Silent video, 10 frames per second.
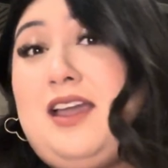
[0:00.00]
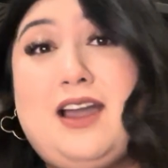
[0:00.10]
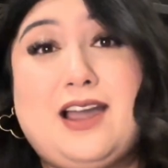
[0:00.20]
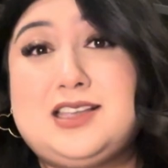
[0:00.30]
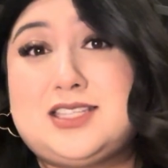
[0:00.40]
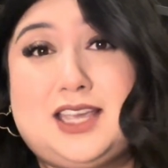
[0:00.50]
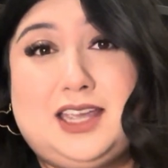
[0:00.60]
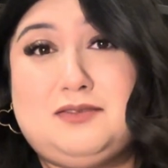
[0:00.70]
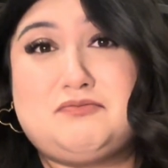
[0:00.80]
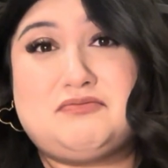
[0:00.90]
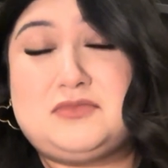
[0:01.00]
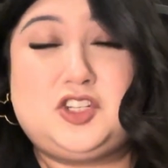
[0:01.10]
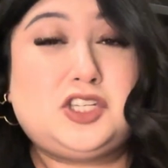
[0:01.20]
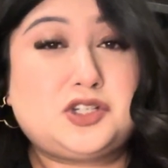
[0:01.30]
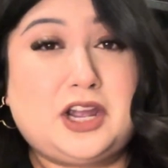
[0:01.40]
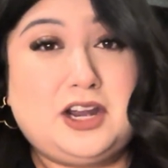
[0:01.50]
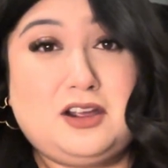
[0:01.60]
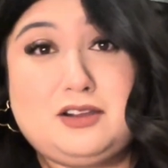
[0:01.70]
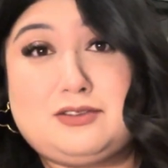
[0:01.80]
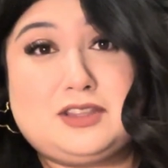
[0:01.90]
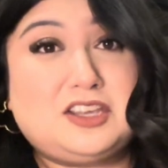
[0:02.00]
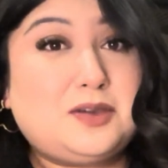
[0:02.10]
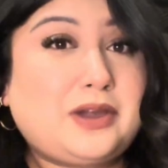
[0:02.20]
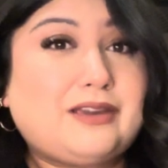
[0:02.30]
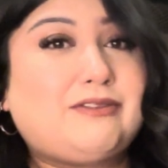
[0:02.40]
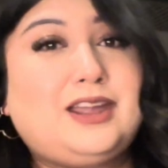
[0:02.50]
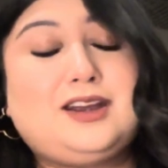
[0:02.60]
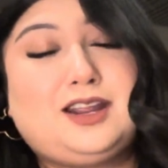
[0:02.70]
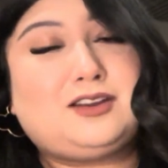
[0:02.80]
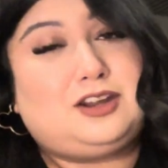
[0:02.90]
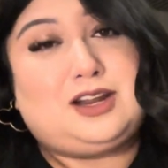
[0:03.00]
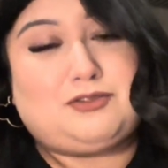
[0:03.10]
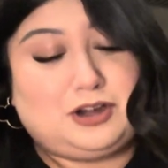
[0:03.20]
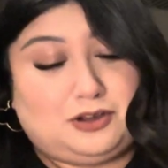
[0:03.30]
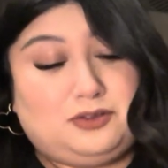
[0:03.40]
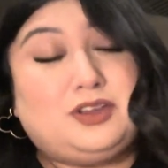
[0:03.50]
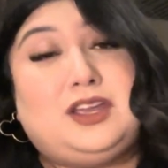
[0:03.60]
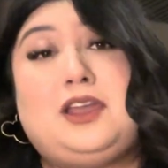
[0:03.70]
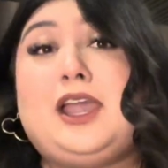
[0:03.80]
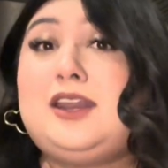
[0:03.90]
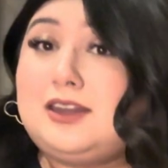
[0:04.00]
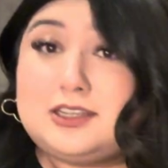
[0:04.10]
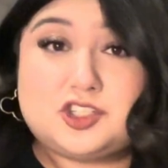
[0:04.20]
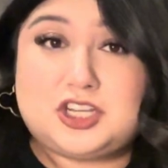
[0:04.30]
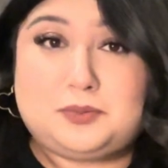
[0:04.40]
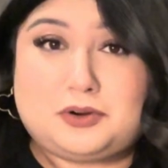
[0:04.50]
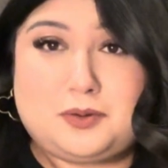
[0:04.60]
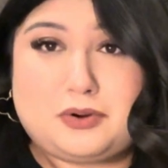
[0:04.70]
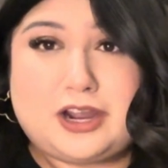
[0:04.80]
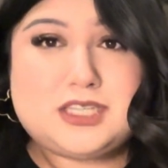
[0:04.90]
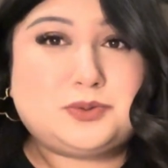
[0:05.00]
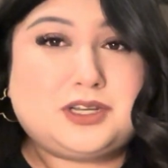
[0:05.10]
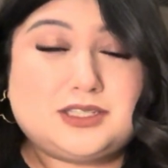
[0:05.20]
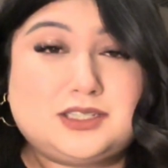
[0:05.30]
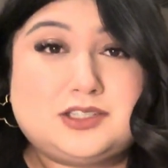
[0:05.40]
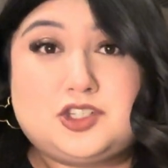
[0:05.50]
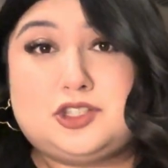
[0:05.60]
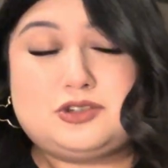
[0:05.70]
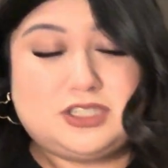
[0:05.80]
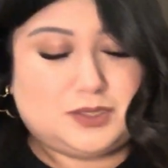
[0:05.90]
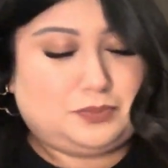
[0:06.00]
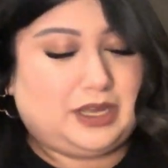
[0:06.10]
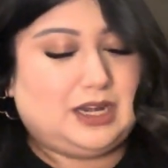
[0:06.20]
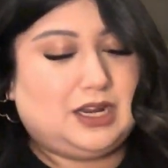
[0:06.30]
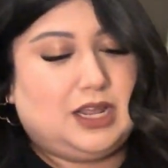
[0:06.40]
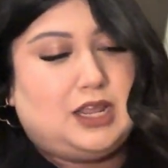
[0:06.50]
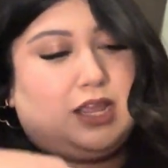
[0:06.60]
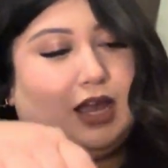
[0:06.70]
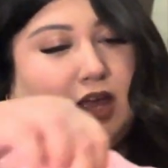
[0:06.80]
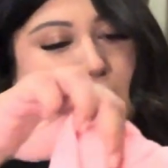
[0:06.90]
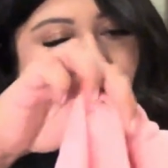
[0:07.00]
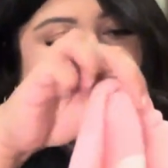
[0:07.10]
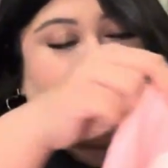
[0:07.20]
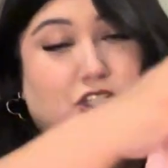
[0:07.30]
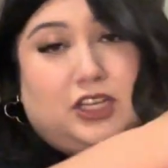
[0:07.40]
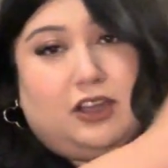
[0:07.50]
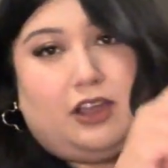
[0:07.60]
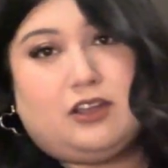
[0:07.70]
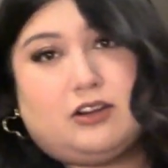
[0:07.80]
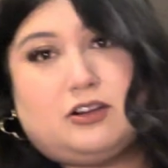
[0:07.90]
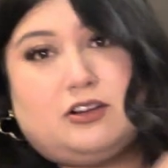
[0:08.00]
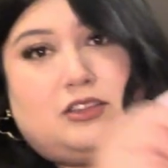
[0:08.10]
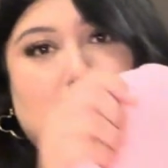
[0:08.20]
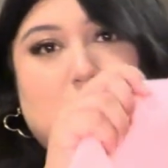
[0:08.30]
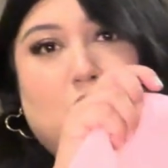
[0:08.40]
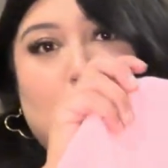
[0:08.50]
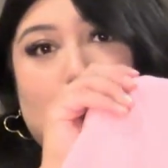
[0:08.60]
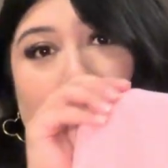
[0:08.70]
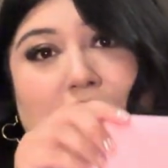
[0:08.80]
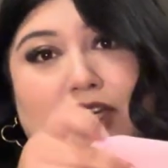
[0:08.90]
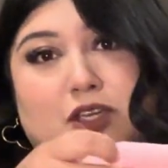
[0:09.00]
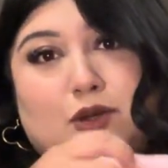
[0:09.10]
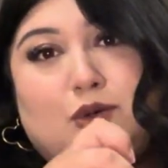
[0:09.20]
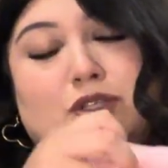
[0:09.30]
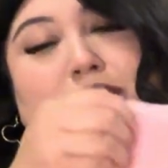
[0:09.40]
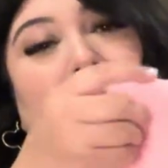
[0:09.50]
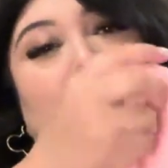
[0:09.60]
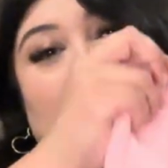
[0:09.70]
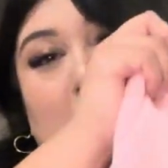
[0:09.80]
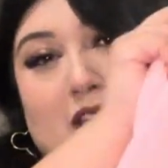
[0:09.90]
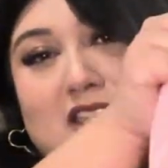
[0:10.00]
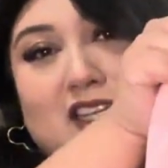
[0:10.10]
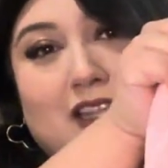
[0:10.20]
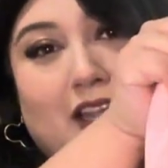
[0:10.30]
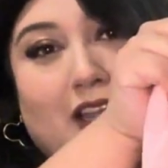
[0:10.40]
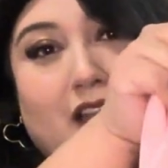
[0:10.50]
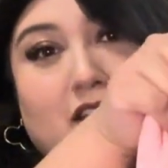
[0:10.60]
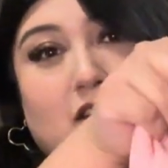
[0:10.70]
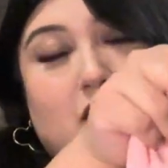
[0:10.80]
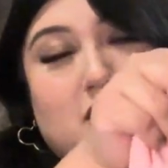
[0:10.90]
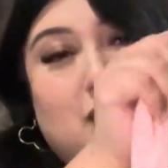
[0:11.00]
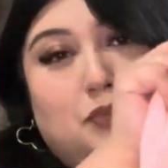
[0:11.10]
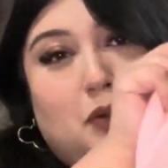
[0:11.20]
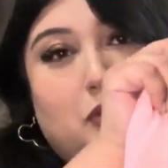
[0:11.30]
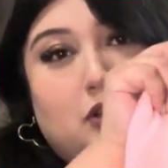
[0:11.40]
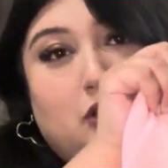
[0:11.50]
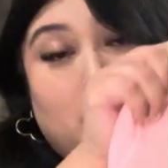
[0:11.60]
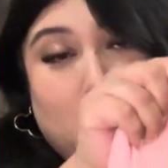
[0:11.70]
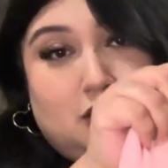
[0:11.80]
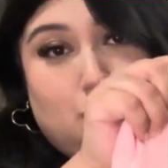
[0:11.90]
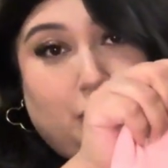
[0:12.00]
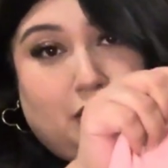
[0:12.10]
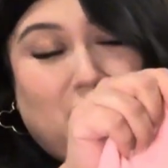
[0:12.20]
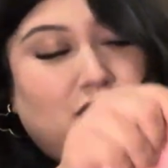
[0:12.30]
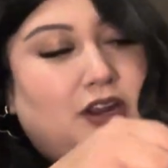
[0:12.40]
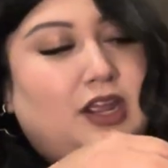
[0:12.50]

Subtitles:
I say just try it on if you think you might fit in it. You never know. And it is cheaper in price because it's children's. But she got her this really cute Disneyland zip-up hoodie sweater.